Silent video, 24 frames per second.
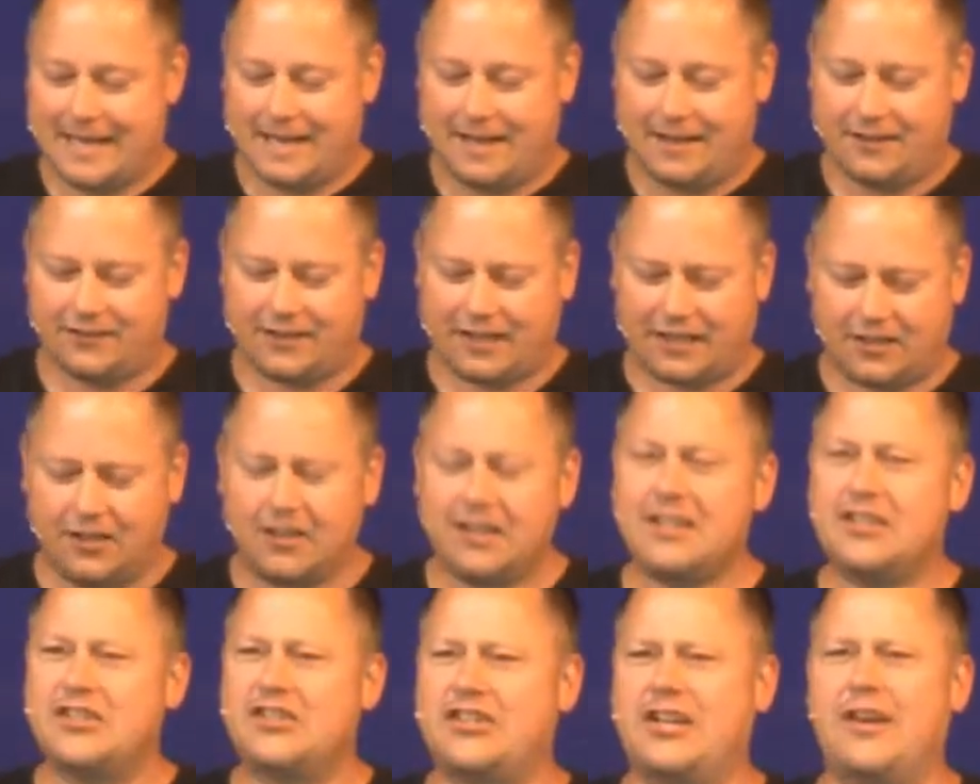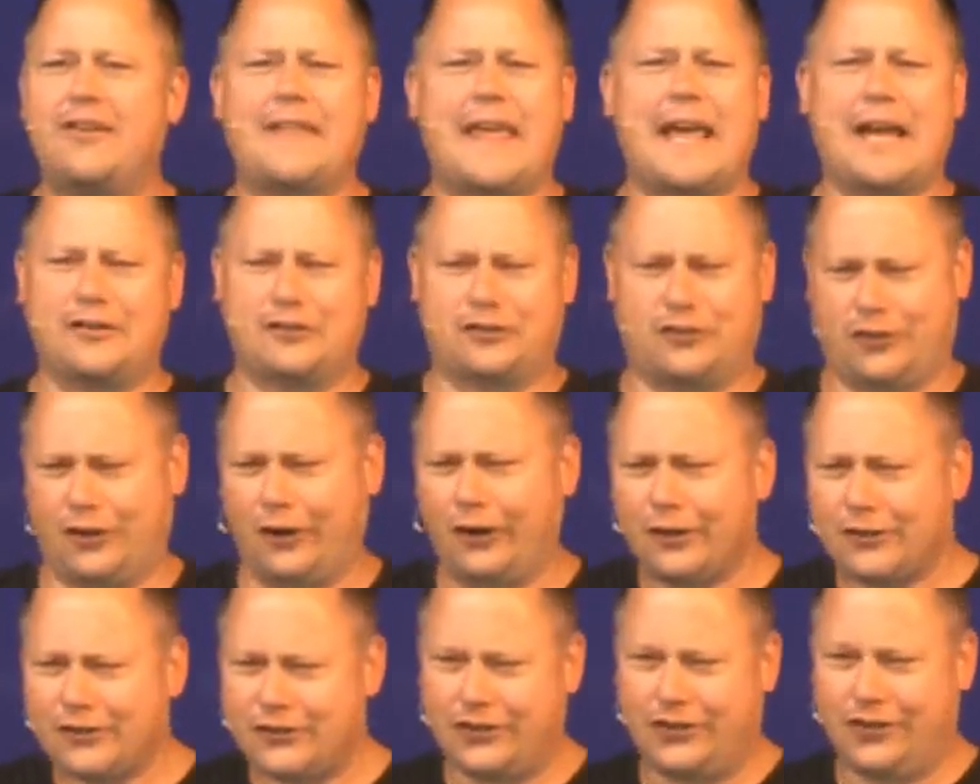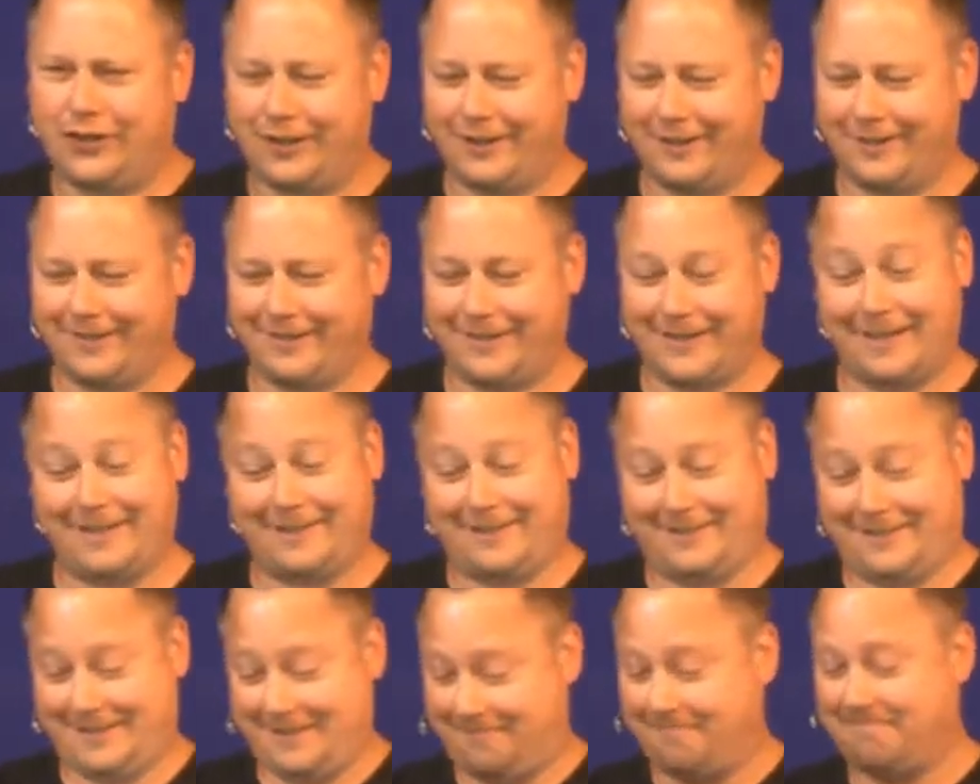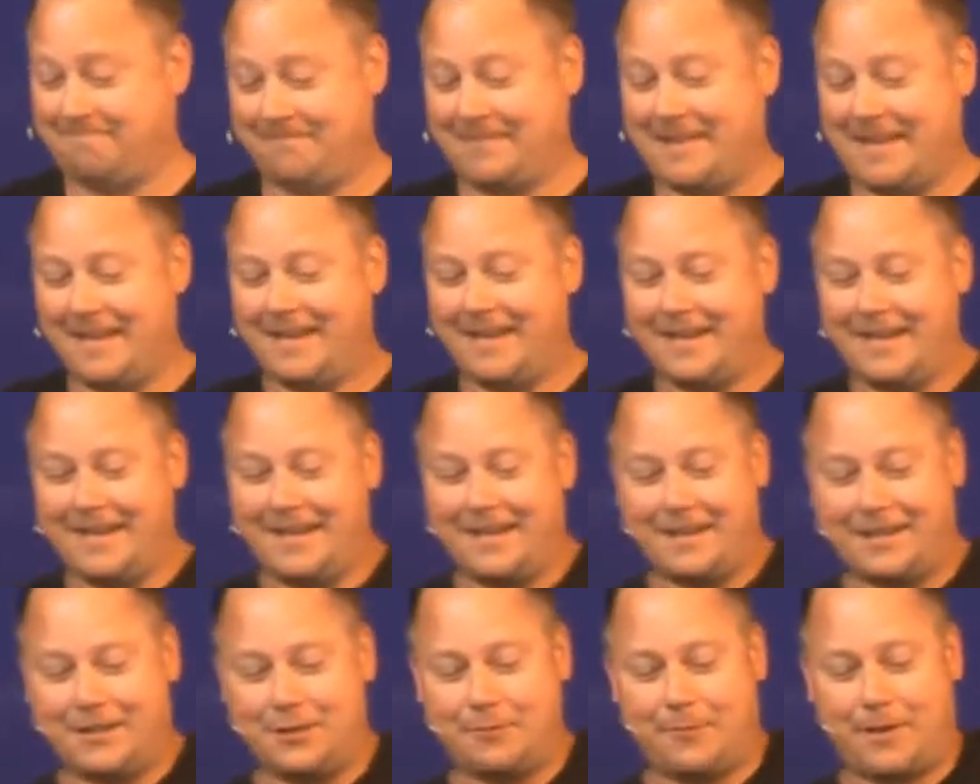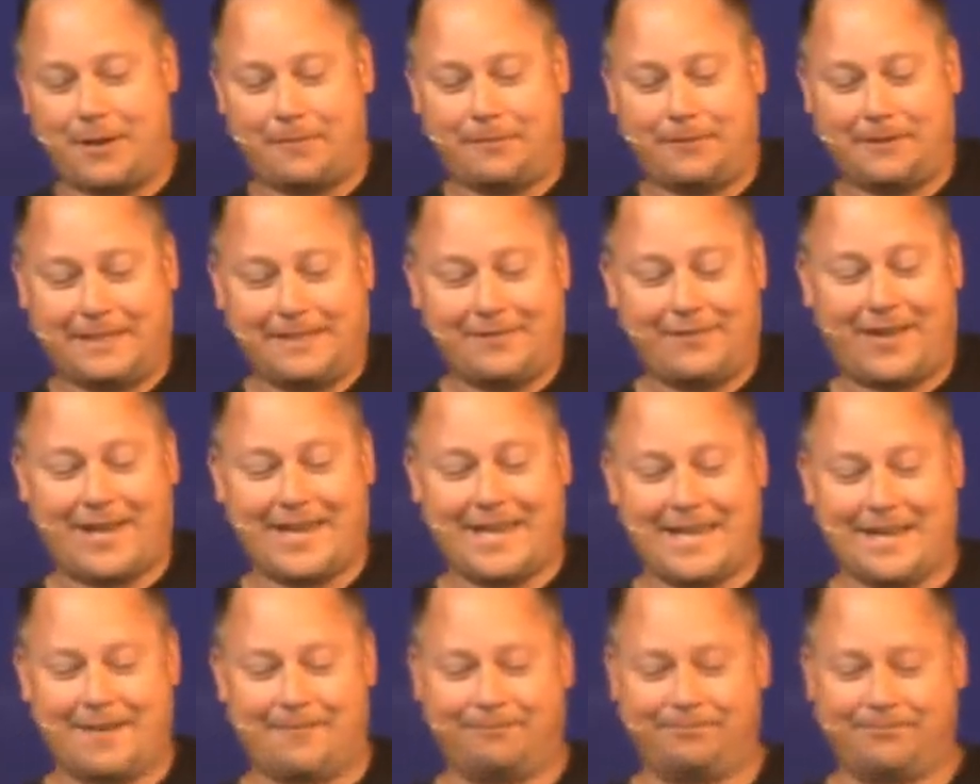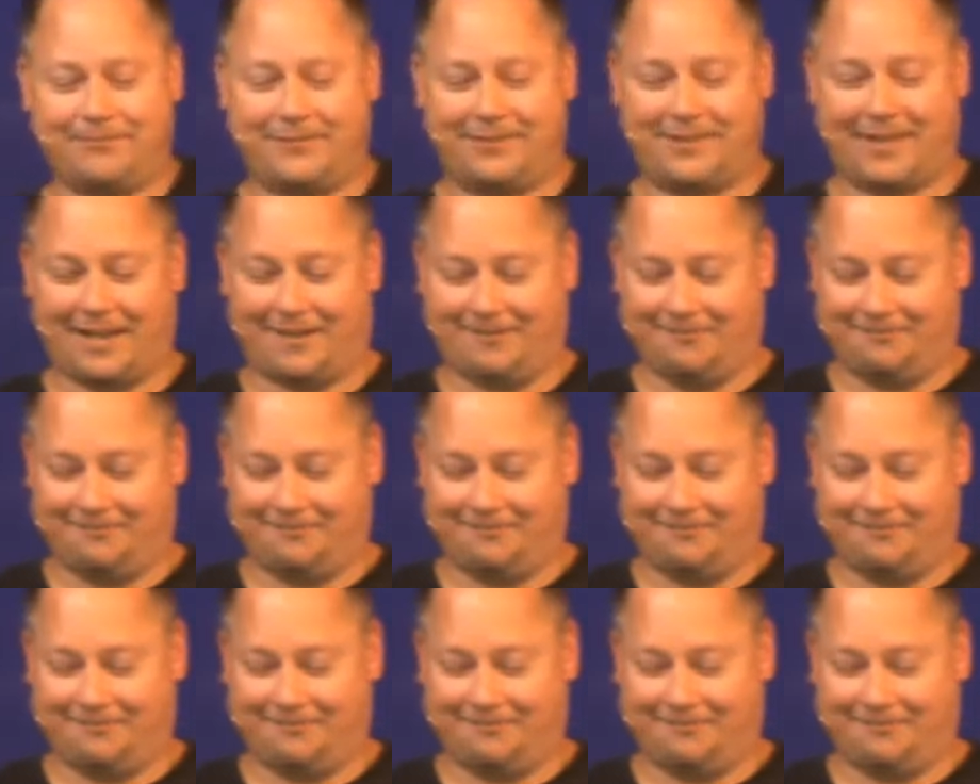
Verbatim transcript: She's like, You're going to share that in church? And I said, You better believe I am. She's like,